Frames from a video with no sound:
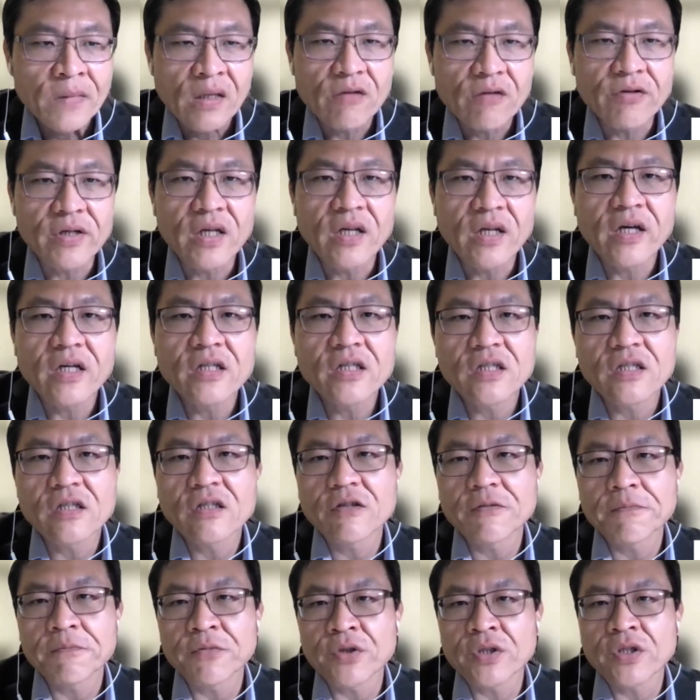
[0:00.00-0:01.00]

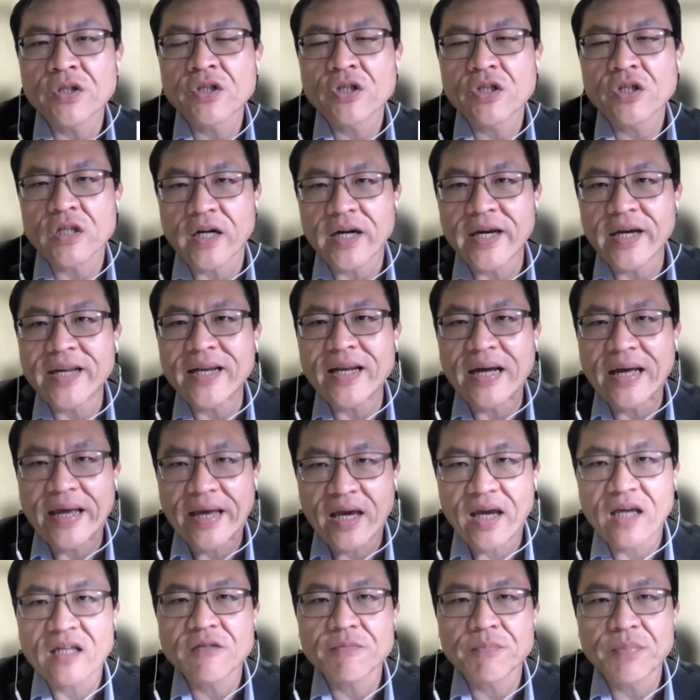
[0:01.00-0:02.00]
relationship with China
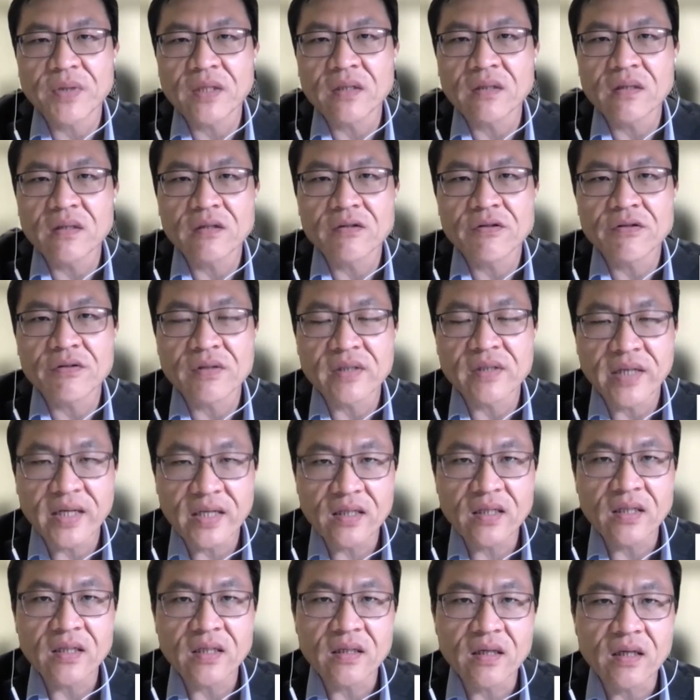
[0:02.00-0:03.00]
has been
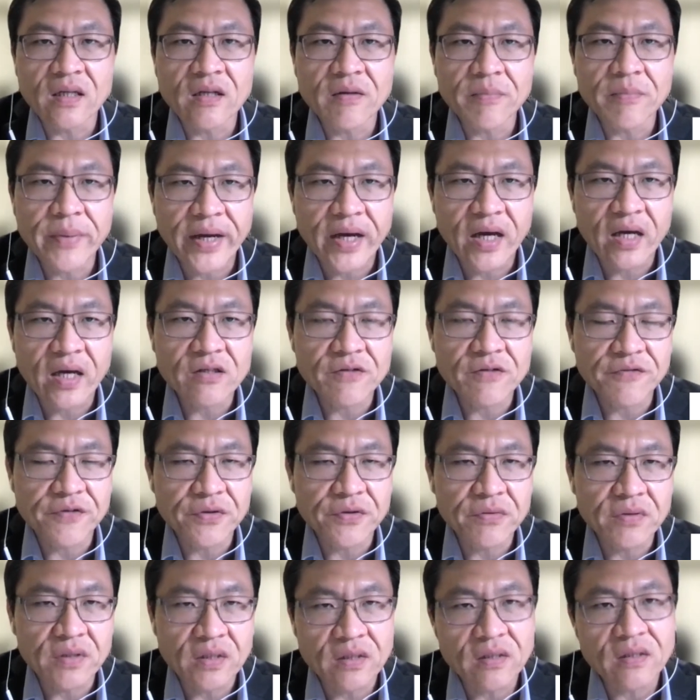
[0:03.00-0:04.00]
deteriorating in the past
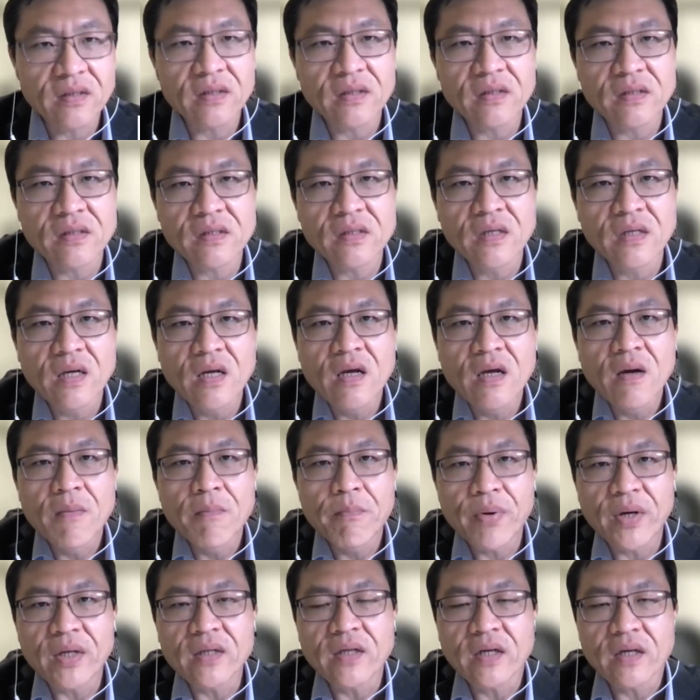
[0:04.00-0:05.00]
few years.
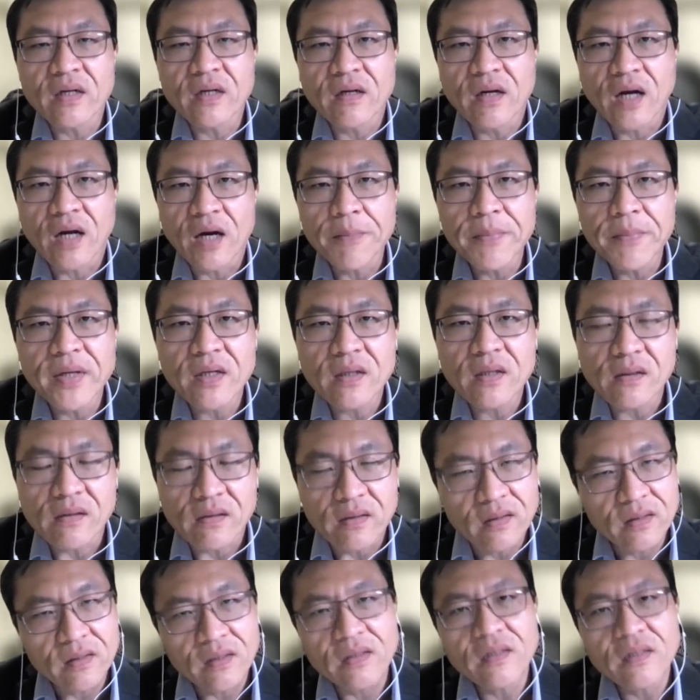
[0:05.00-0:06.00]
But
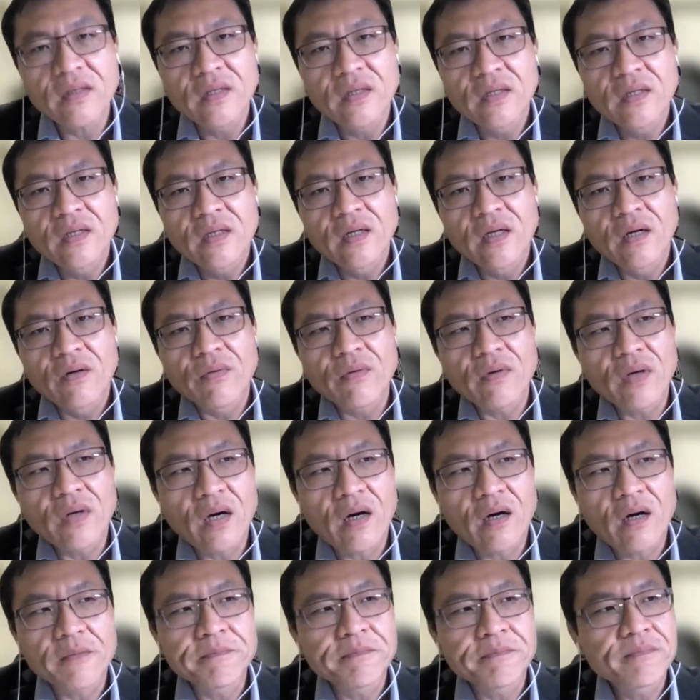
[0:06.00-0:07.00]
economically,
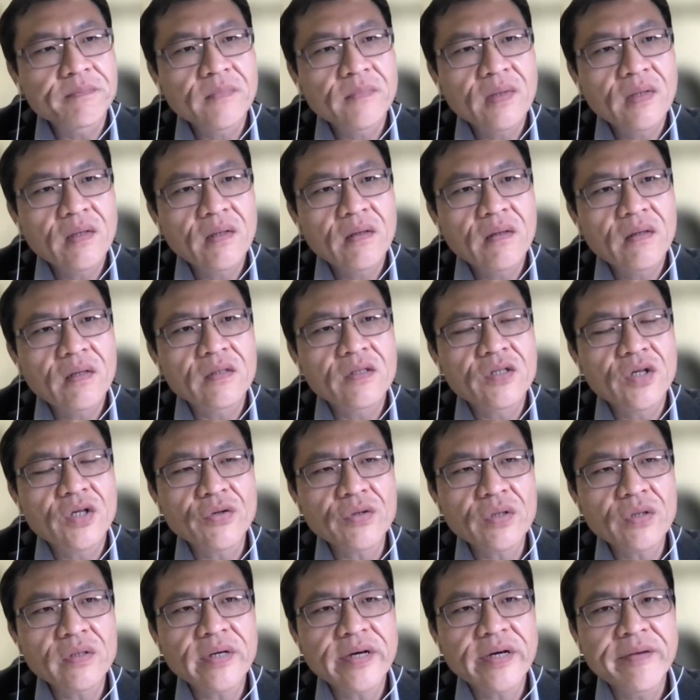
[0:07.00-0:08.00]
the
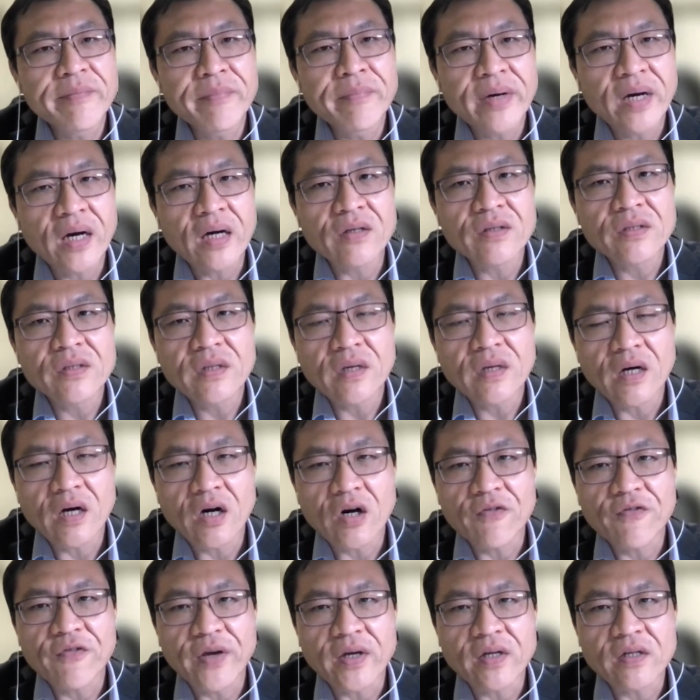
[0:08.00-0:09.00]
total amount
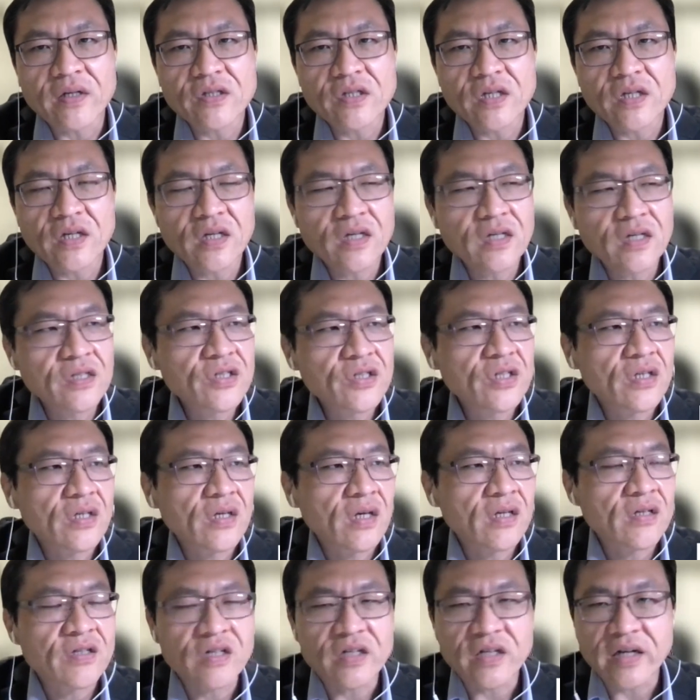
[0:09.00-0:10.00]
of exchange
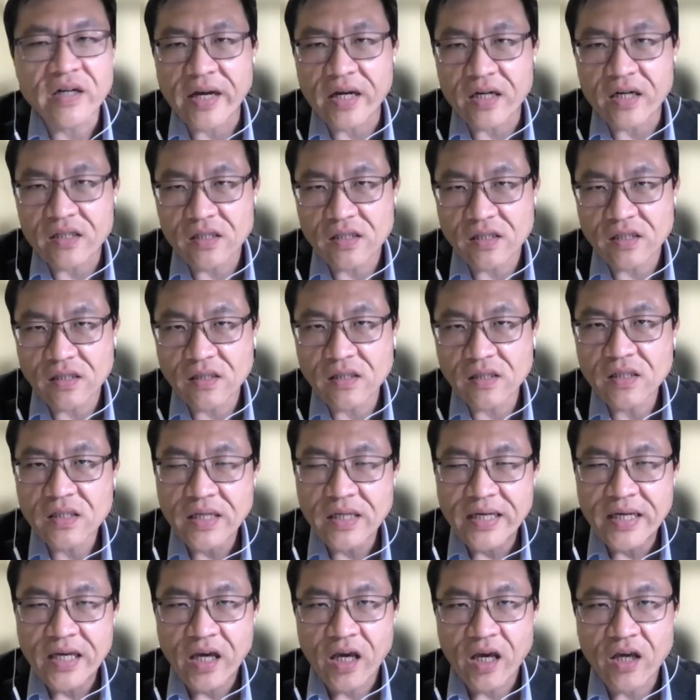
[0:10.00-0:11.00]
interaction
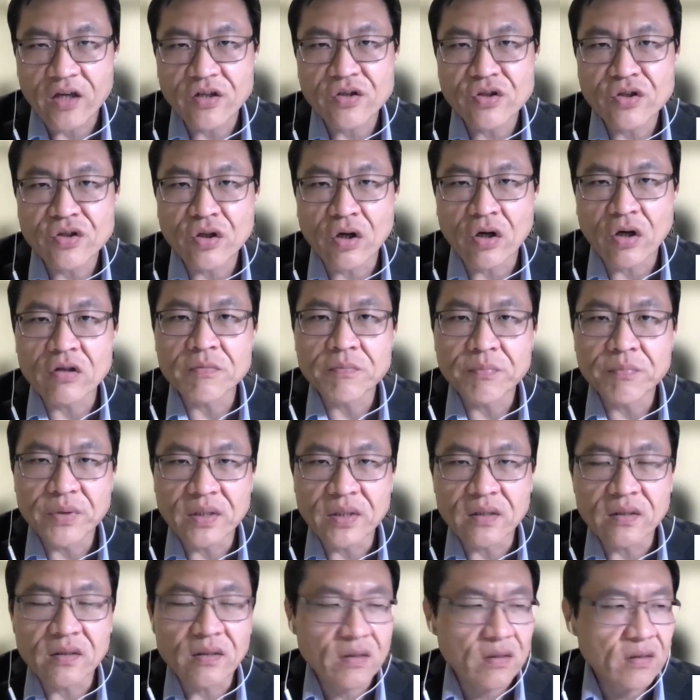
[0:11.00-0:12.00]
has not
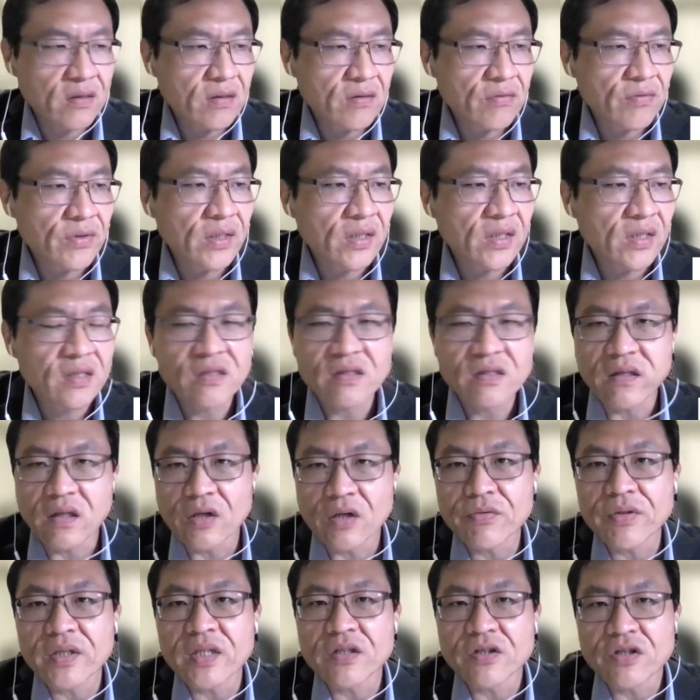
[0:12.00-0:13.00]
been really
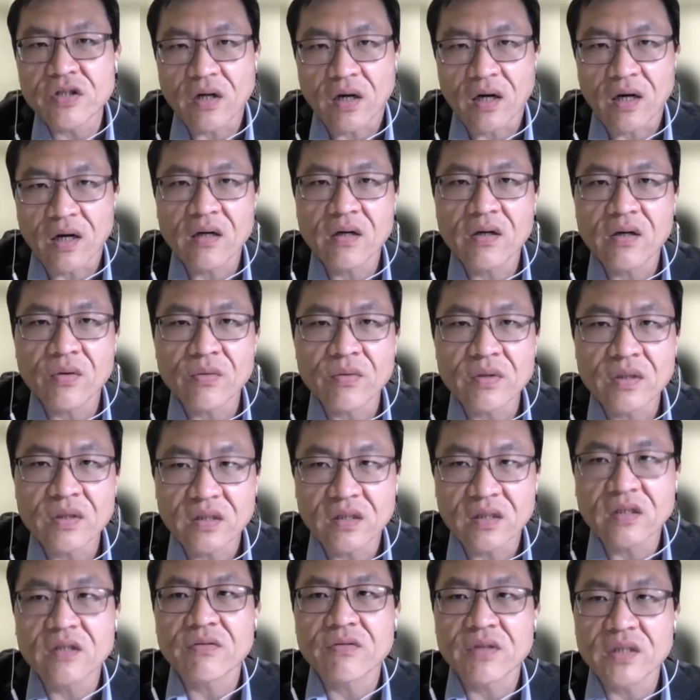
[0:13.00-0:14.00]
slowing down or
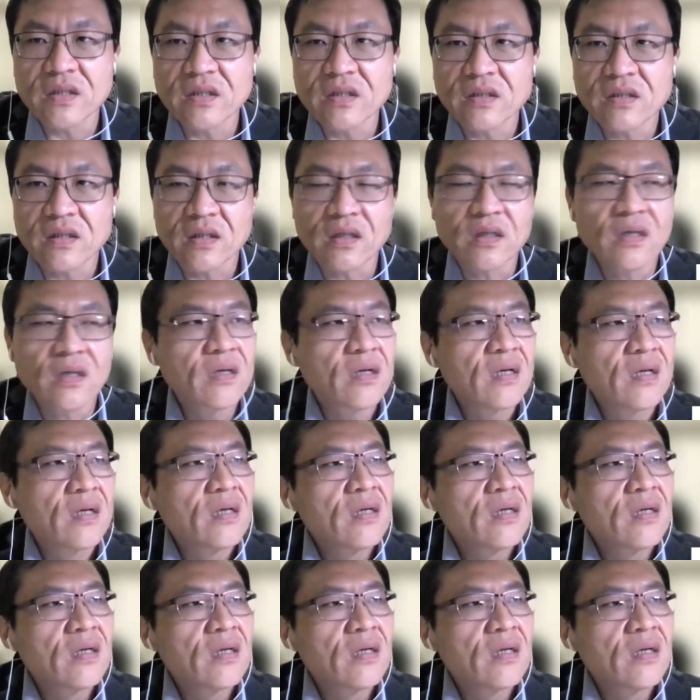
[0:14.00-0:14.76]
decreasing.